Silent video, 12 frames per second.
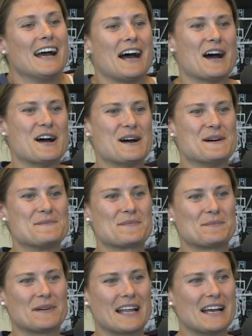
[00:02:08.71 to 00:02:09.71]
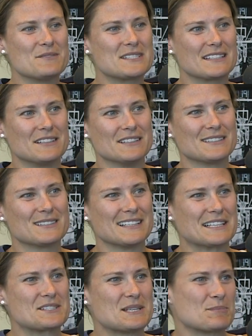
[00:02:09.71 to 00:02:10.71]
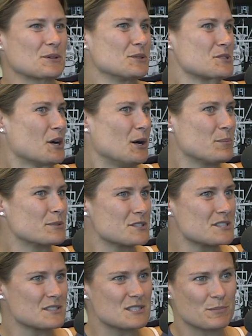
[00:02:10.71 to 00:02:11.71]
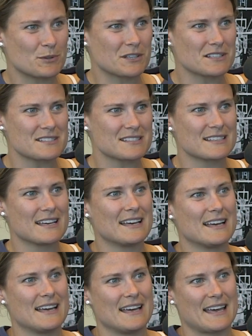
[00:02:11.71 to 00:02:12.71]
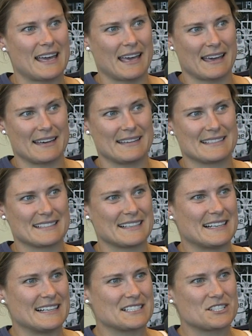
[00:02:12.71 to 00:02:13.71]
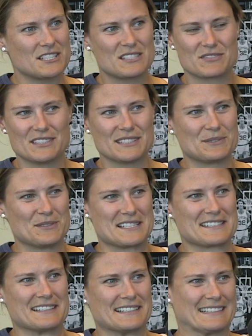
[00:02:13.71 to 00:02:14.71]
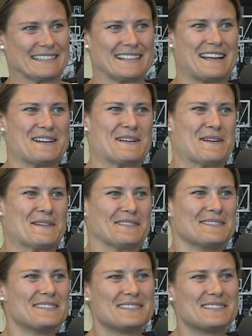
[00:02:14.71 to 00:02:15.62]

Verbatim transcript: Um, but I was in all the like typical tall person sports and uh, it just really wasn't, I don't know,